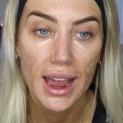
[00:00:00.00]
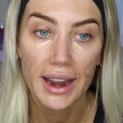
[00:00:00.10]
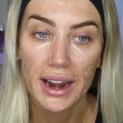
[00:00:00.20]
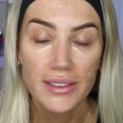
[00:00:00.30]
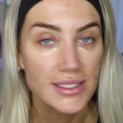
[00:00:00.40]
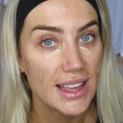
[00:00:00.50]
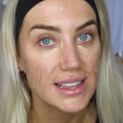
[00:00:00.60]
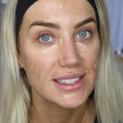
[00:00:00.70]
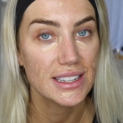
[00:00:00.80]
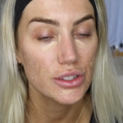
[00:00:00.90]
And after
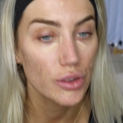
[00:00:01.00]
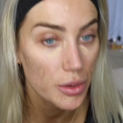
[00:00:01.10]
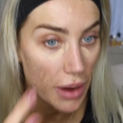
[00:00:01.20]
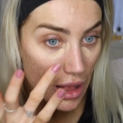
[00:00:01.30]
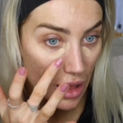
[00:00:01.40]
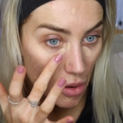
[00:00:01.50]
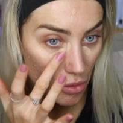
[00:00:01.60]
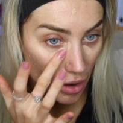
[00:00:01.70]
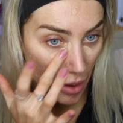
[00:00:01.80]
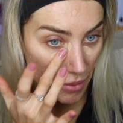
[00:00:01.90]
that sits for a while, I'll
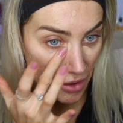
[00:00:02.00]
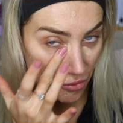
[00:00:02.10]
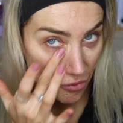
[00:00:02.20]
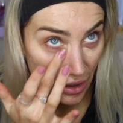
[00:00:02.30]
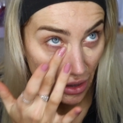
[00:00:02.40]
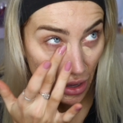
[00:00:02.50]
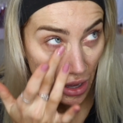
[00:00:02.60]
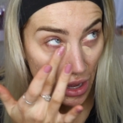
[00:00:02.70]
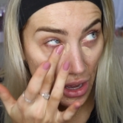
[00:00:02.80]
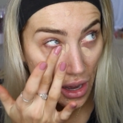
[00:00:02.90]
grab my
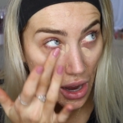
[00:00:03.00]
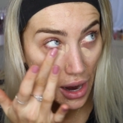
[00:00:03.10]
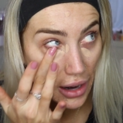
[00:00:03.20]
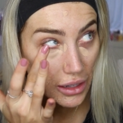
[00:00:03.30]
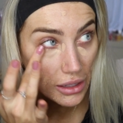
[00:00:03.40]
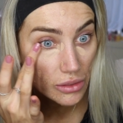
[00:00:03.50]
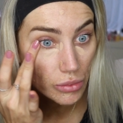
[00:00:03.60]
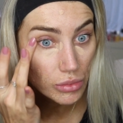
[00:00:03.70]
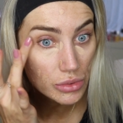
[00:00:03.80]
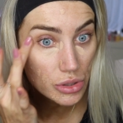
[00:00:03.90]
finger. I
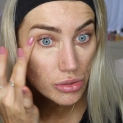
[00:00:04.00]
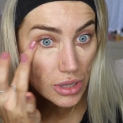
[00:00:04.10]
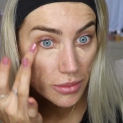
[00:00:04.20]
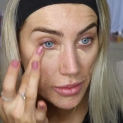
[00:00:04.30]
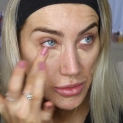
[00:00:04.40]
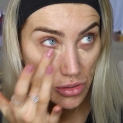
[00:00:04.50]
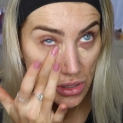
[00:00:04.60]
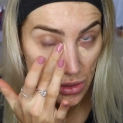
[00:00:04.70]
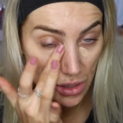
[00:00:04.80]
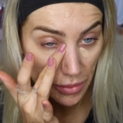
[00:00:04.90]
do sometimes do
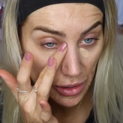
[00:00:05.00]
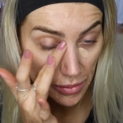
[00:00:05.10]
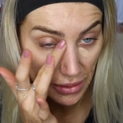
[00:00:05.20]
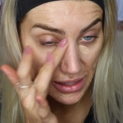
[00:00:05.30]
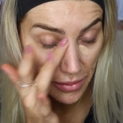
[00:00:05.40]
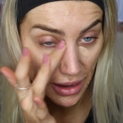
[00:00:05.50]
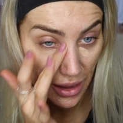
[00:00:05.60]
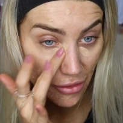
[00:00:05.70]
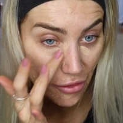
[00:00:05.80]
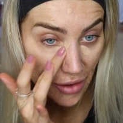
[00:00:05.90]
this with a beauty blender,
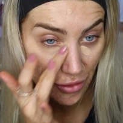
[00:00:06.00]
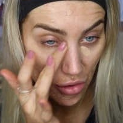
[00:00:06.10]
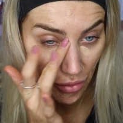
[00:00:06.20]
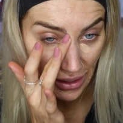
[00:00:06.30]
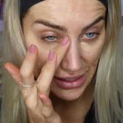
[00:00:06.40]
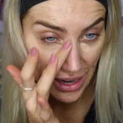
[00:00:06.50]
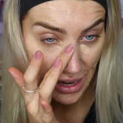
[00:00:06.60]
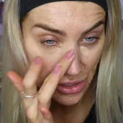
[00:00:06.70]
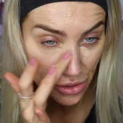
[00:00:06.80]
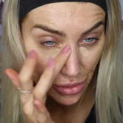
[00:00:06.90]
but if I've got really
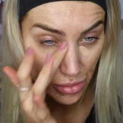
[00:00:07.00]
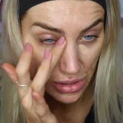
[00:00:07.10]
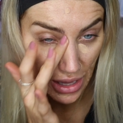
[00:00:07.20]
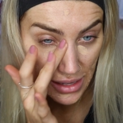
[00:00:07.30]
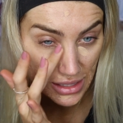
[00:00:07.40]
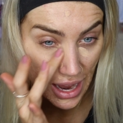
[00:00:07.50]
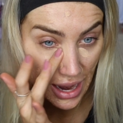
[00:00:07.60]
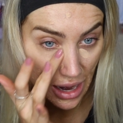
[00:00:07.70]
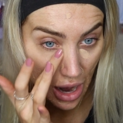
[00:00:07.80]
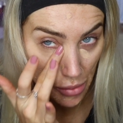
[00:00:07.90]
dark circles that
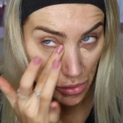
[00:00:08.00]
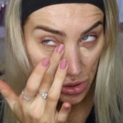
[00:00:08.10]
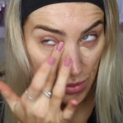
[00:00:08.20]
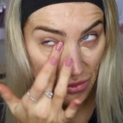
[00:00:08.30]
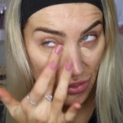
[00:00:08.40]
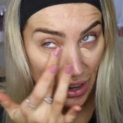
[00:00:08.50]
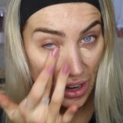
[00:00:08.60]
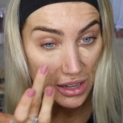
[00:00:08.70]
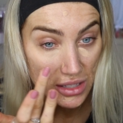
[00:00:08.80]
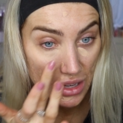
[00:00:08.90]
day, I will use my finger
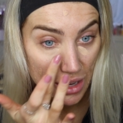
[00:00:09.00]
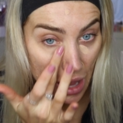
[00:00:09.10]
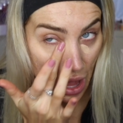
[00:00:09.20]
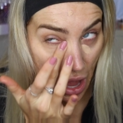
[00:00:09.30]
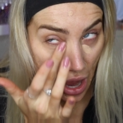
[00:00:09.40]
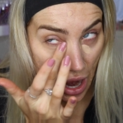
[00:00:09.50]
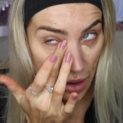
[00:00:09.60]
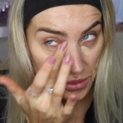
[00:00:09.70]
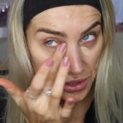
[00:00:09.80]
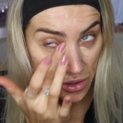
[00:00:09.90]
because it
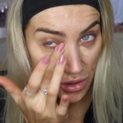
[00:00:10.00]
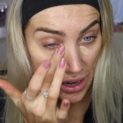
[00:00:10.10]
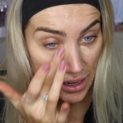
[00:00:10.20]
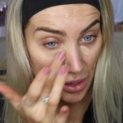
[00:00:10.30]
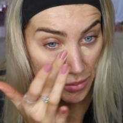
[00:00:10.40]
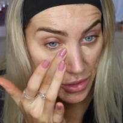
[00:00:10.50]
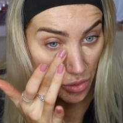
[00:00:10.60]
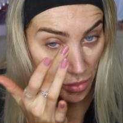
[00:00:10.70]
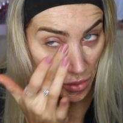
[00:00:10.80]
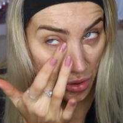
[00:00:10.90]
helps to not like
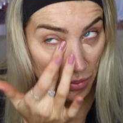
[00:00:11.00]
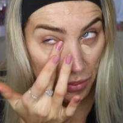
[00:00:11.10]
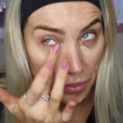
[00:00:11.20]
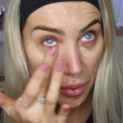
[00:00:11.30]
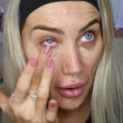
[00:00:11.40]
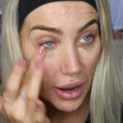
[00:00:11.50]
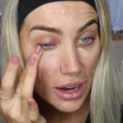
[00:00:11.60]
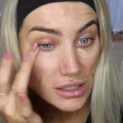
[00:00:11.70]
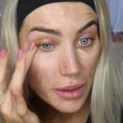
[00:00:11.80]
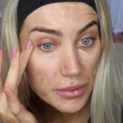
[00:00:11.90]
absorb all the
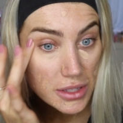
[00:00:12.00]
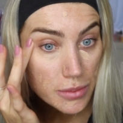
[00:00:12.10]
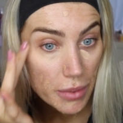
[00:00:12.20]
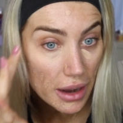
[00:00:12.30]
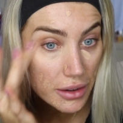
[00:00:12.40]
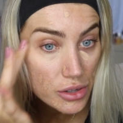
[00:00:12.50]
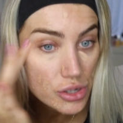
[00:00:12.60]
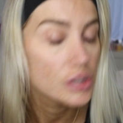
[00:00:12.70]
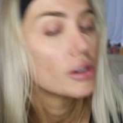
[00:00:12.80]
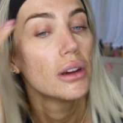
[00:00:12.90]
product up the
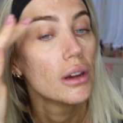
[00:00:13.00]
sponge.